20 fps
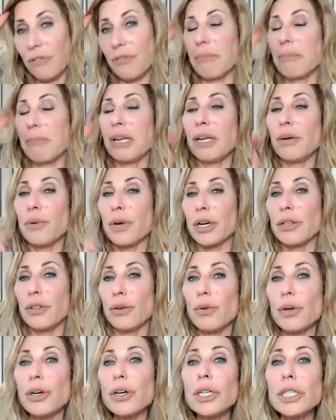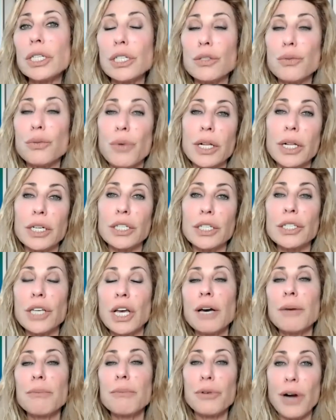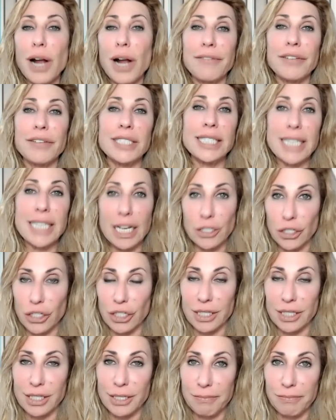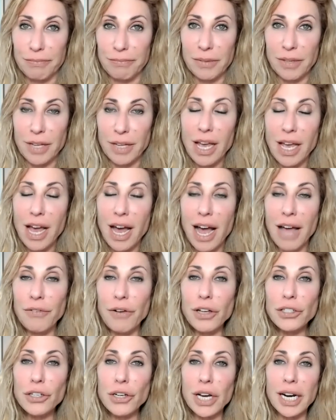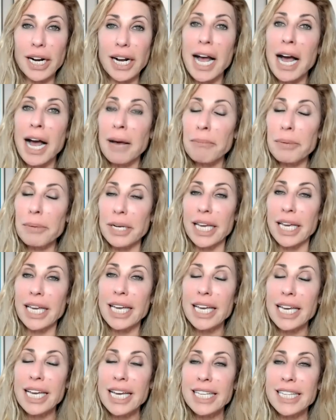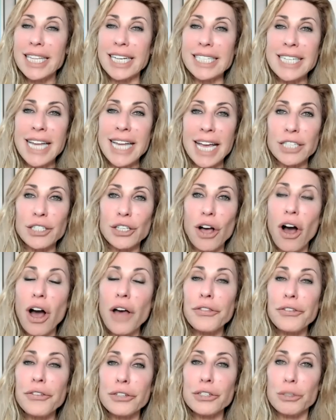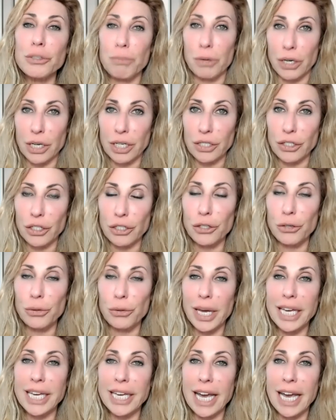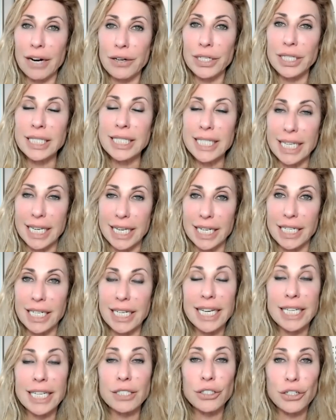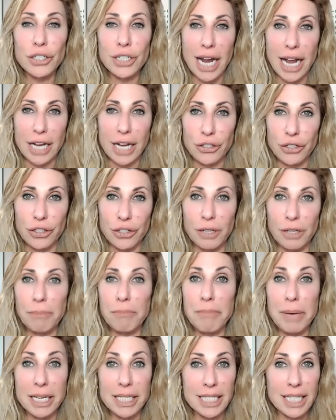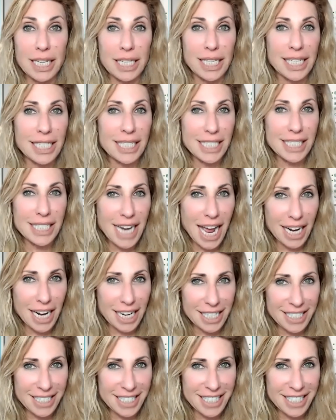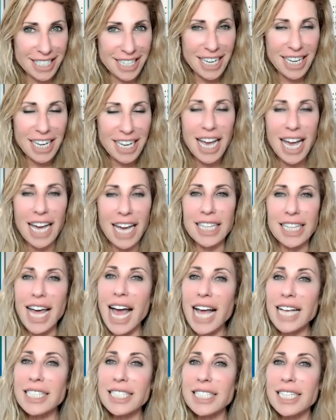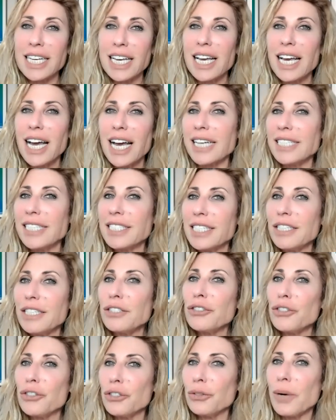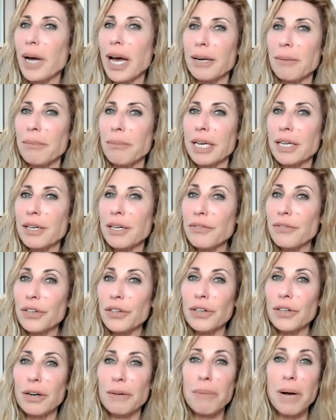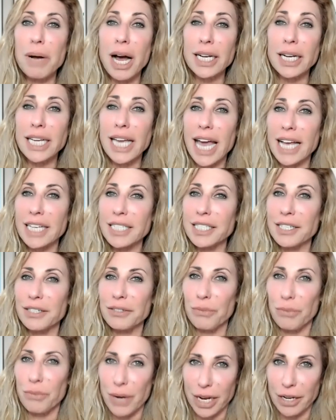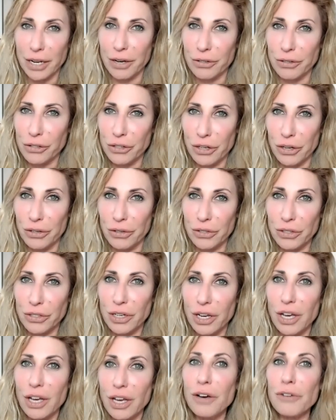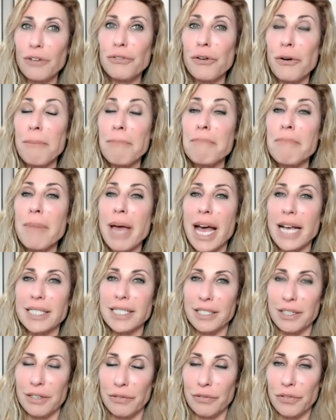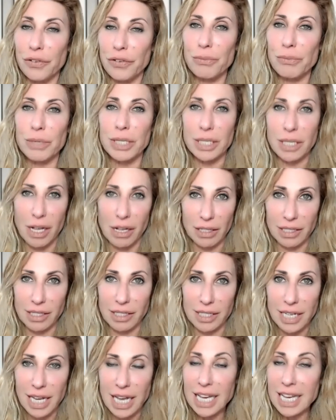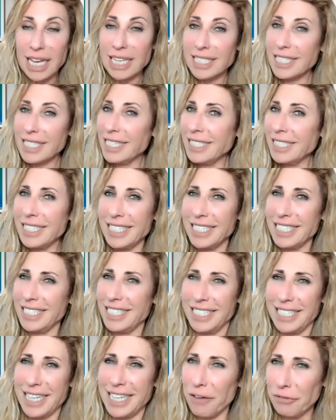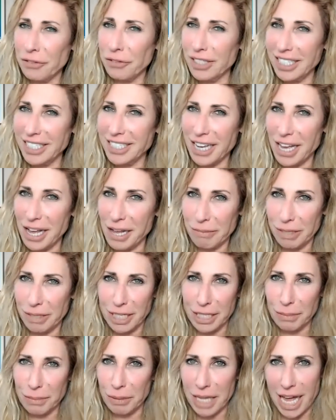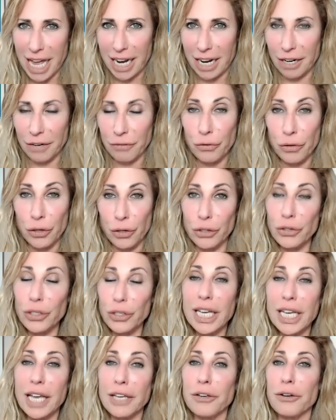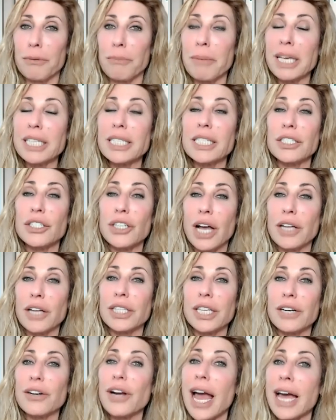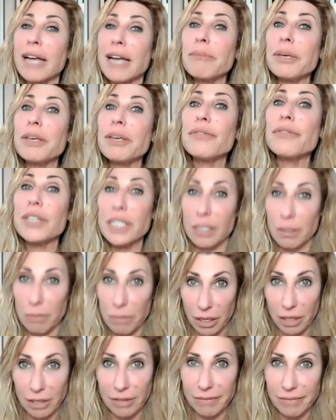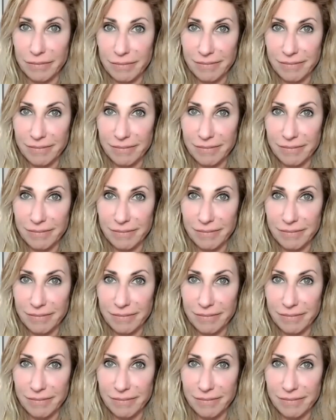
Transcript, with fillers: from anywhere in the world, as well as private sessions. I've also got a company that takes authors' books to a guaranteed international best-selling status. And last, I teach you how to be interviewed on podcast and radio shows for massive results. Since it is definitely time on this planet for you to get your message out there and be visible,